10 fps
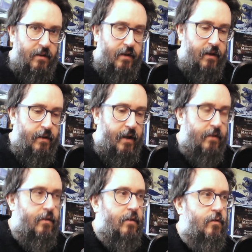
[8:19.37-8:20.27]
D&D.
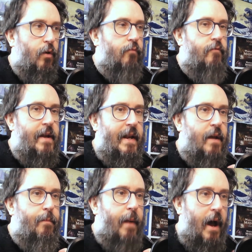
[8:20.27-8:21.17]
It's not really
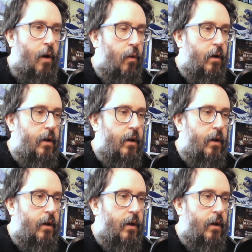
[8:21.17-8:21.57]
about,